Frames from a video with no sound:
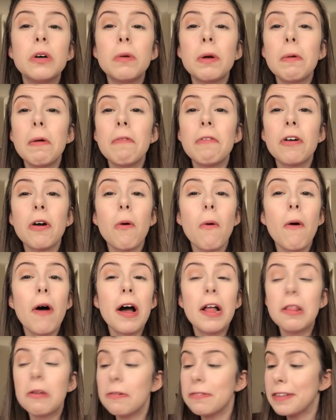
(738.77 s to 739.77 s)
We went for
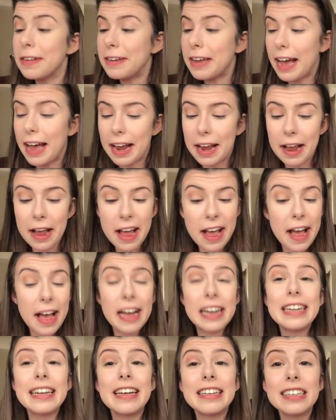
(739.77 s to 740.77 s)
quite a lot today.
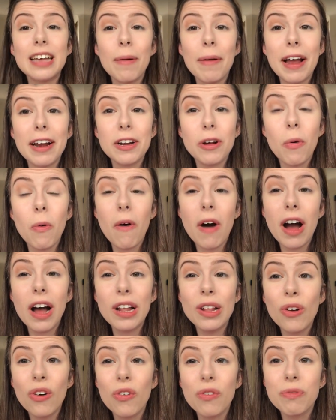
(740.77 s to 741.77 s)
Turns out we had quite a
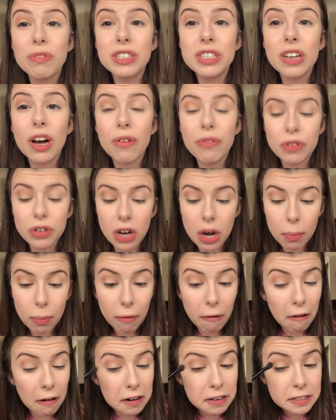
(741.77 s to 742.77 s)
lot of stuff on our
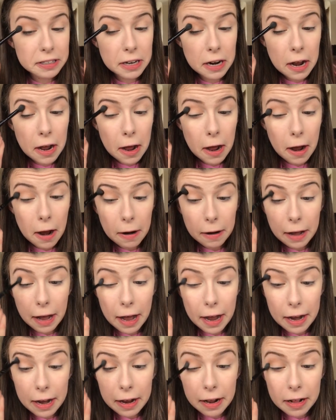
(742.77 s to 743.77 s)
brush.
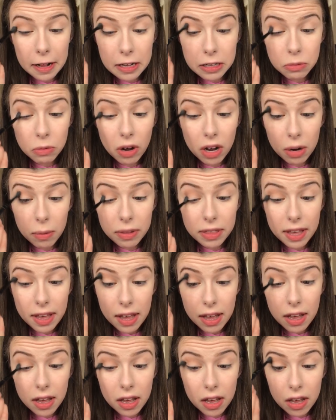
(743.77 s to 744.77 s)
Okay, let's work with
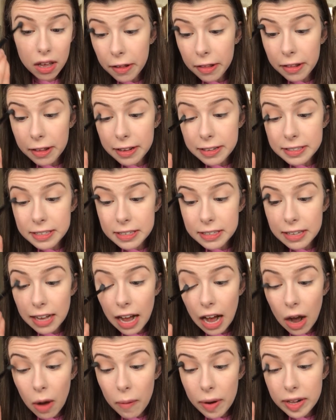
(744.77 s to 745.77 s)
it. This is
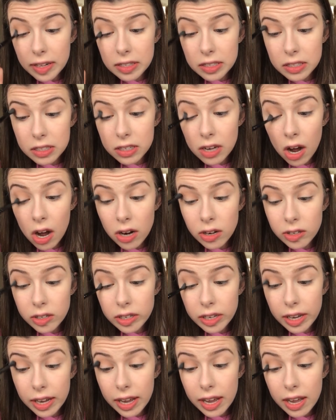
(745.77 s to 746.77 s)
how it's done,
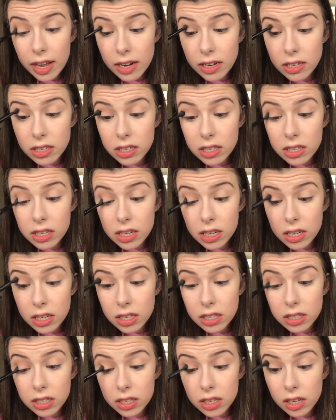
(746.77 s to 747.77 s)
kids.
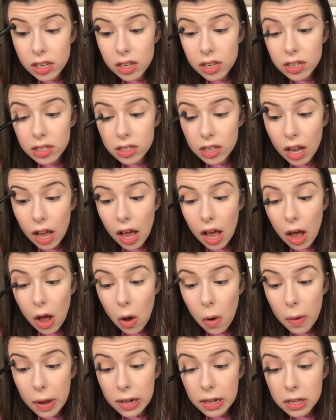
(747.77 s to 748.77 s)
This is
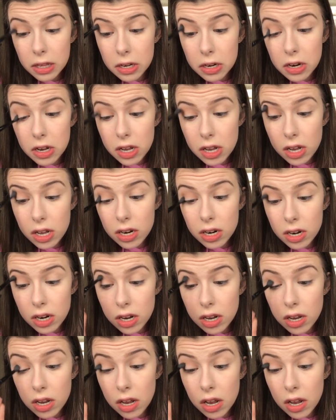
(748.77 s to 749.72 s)
how it's done.